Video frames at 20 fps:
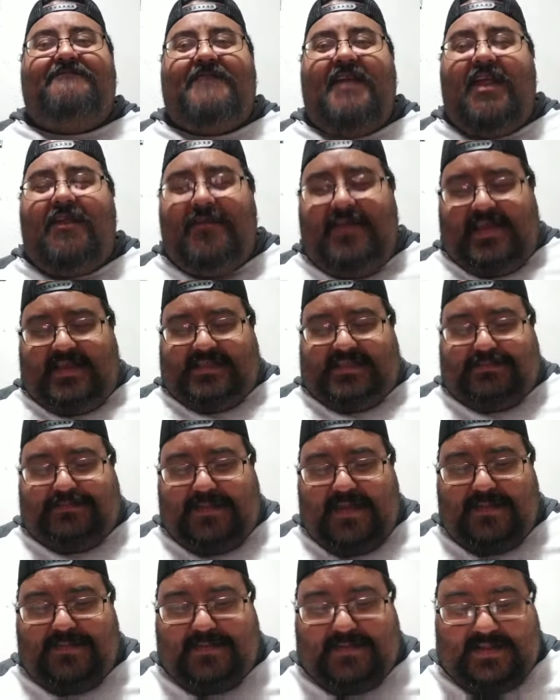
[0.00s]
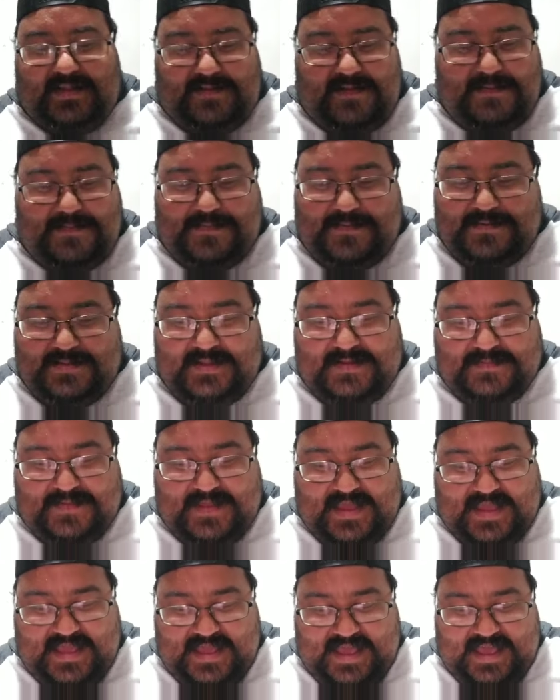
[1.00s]
various people. Let me pull up
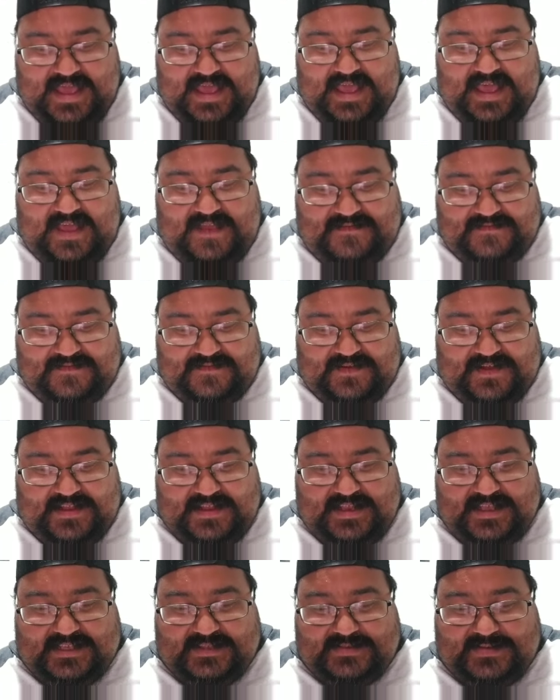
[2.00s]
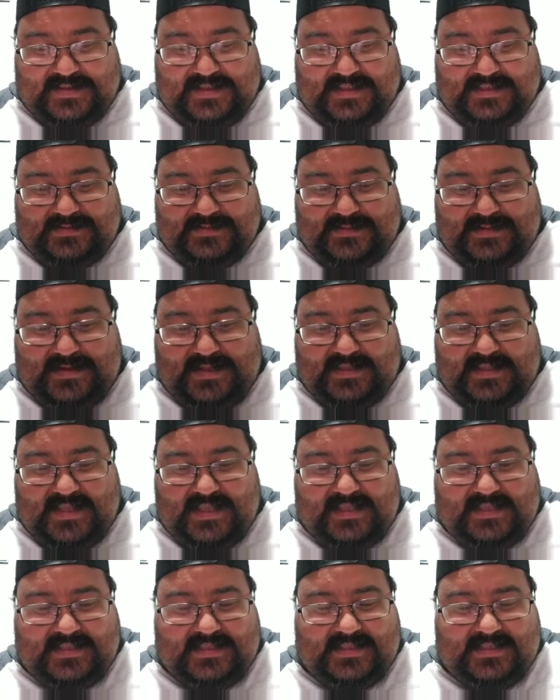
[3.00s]
the info on this one. This one I
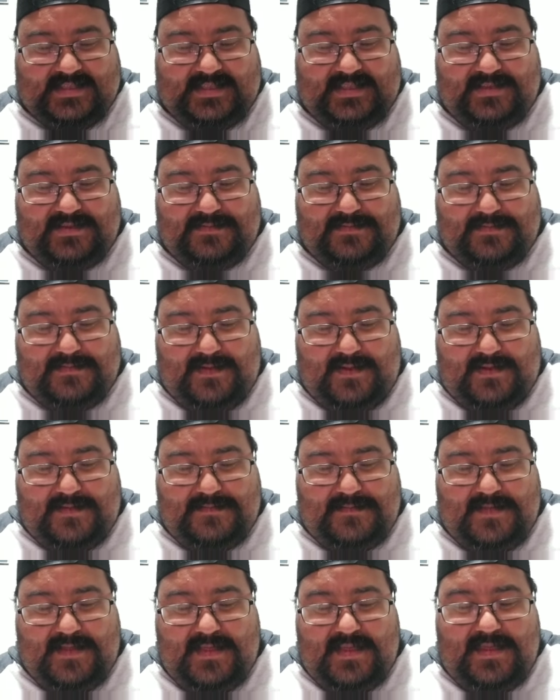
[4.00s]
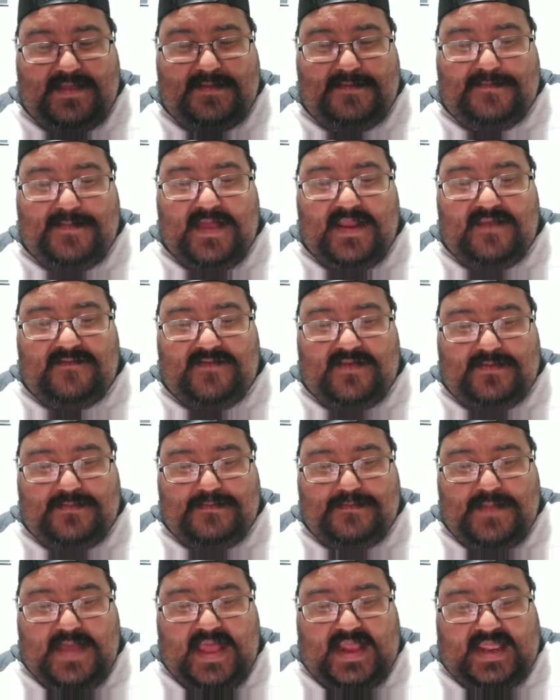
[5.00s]
think you, many of you
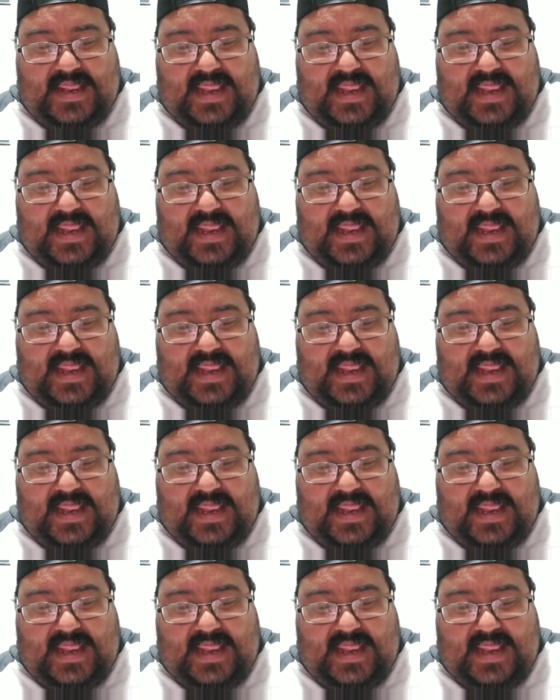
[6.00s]
may